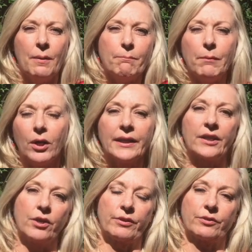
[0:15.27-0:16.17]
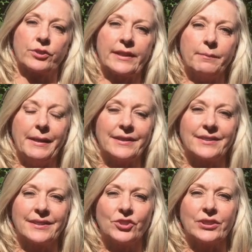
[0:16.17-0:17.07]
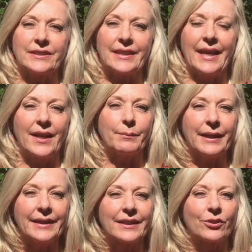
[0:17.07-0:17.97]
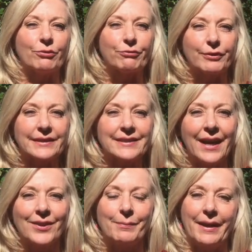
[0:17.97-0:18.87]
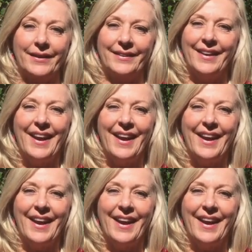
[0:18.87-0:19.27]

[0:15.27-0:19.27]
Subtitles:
mulling over, trying to make decisions, and I'm getting a little frizzed out about it.